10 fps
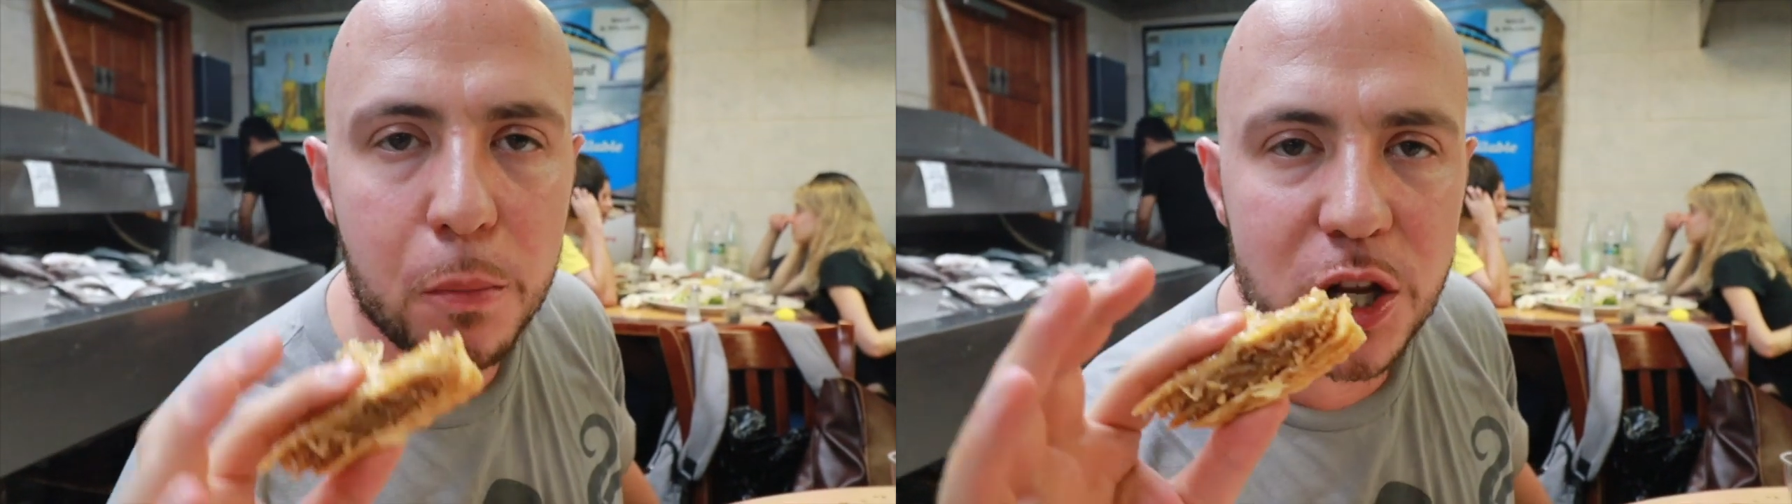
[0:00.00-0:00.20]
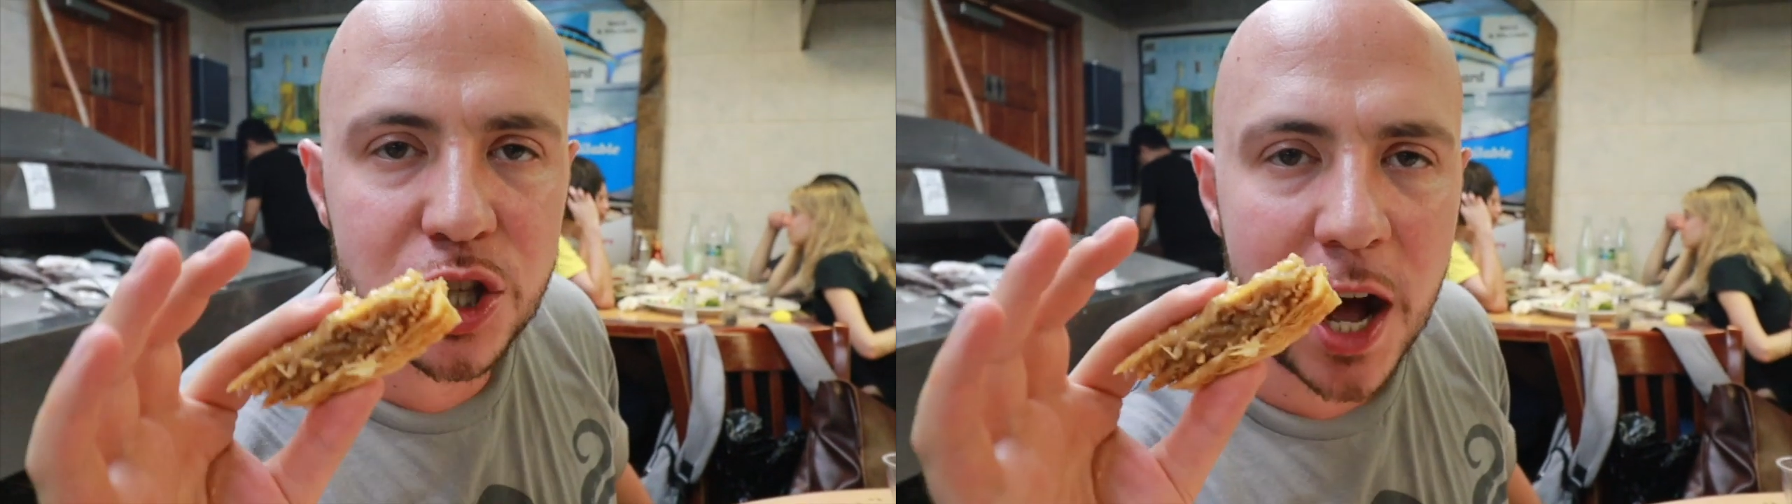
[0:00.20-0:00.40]

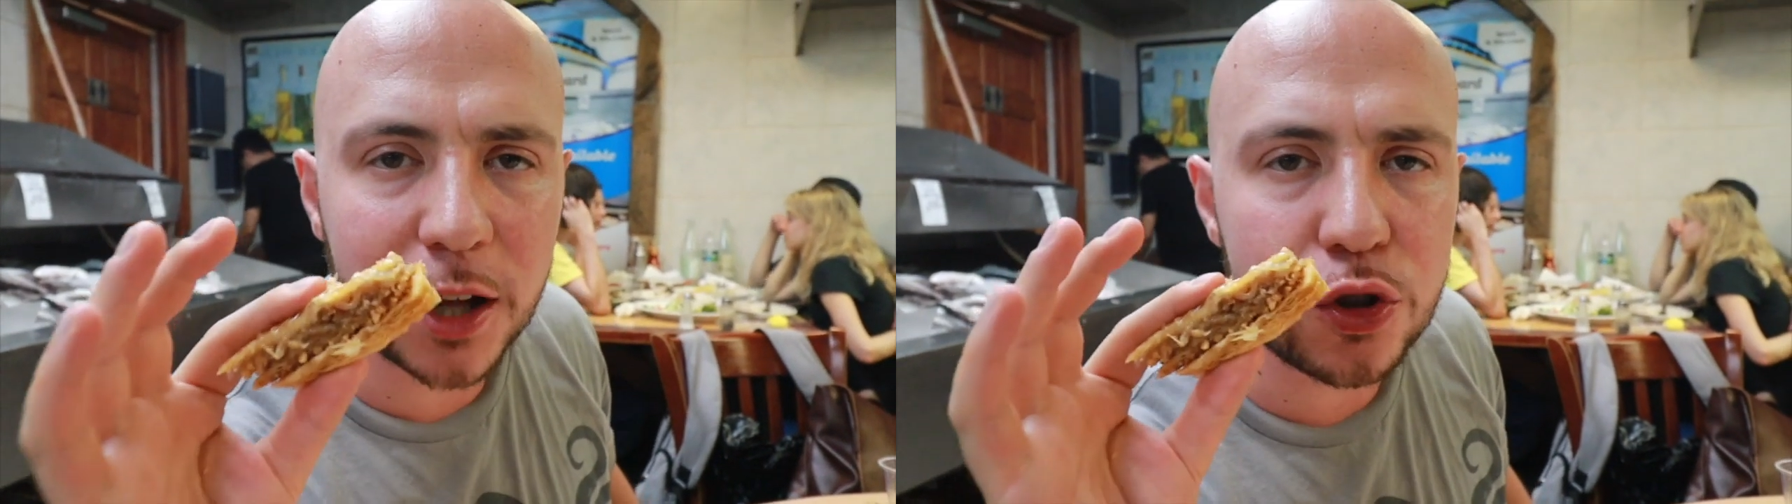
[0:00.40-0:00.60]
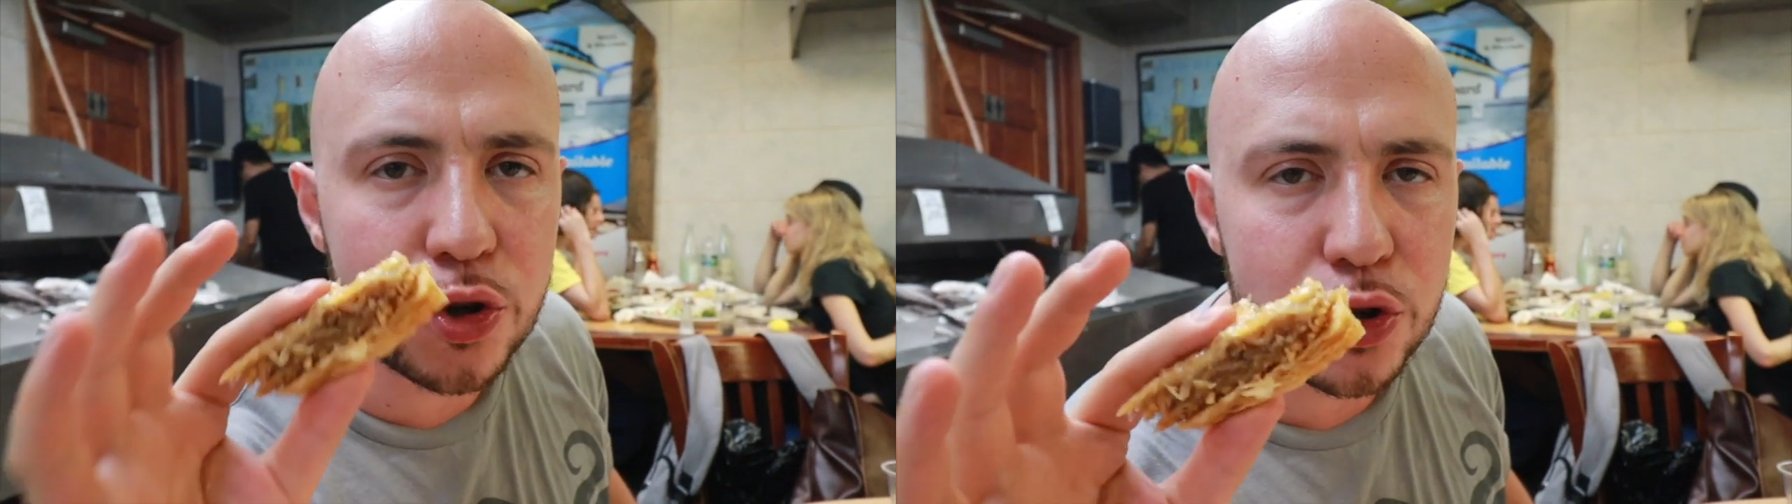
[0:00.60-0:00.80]
But it's
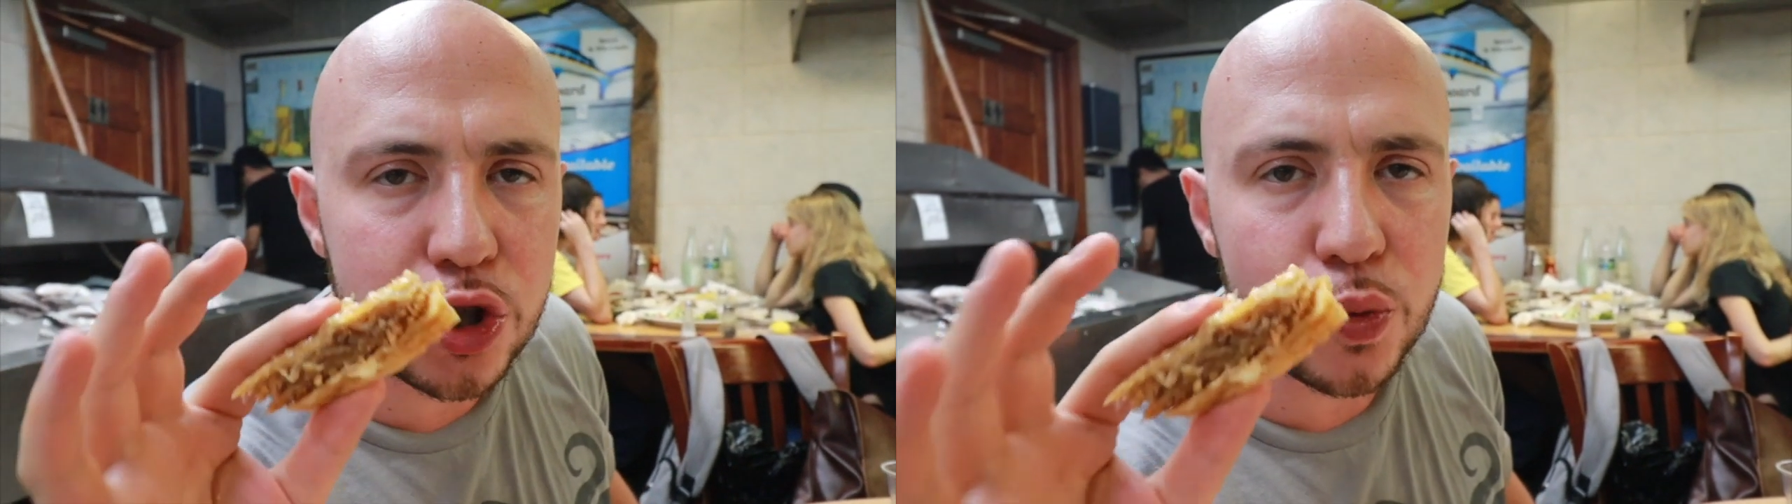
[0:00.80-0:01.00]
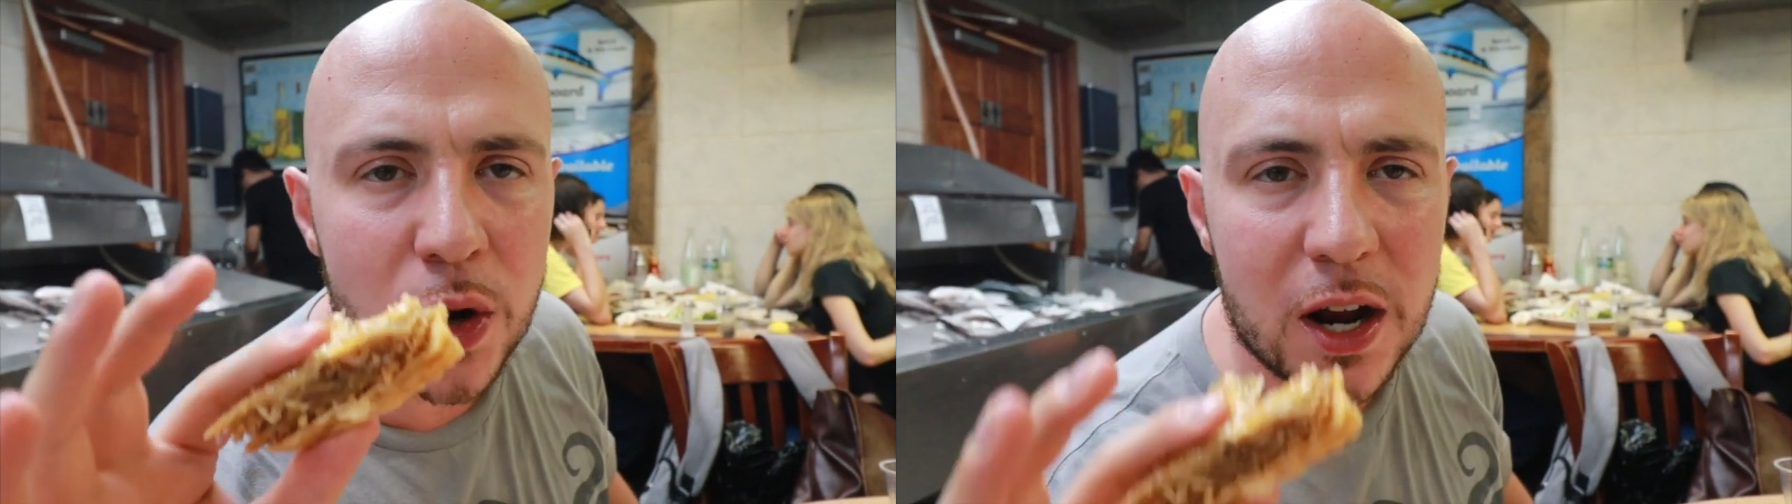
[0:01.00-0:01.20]
not too
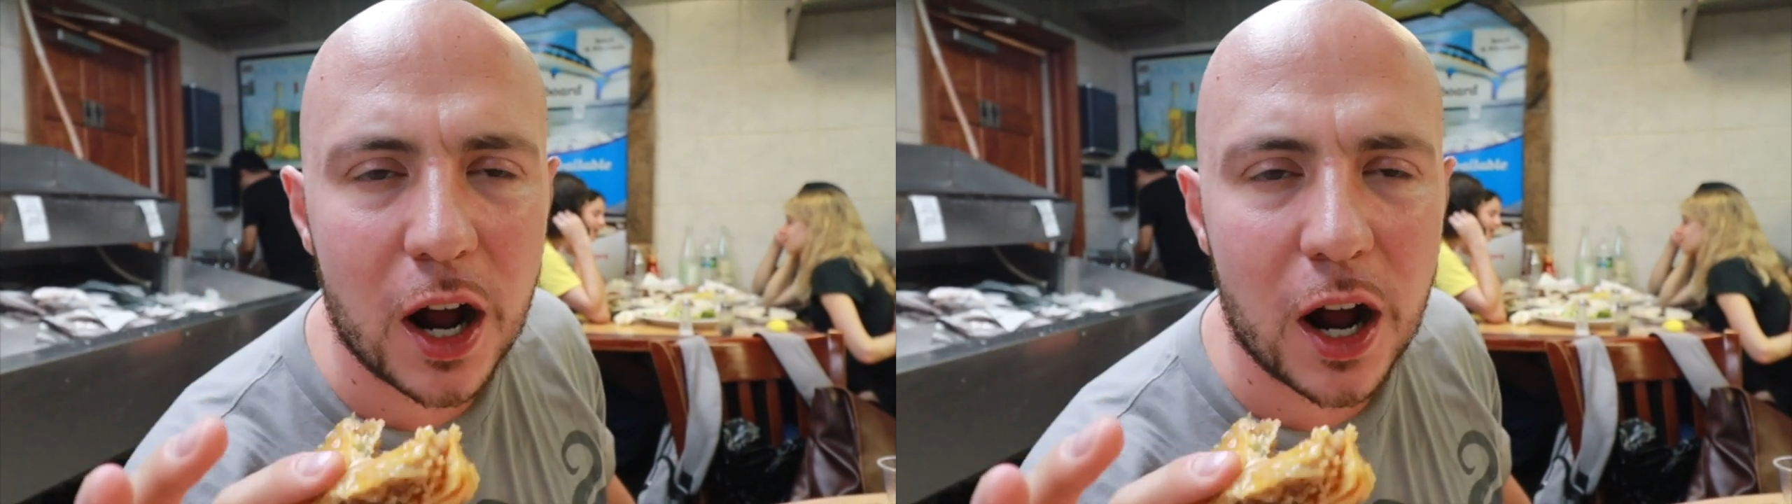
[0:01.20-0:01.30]
sweet.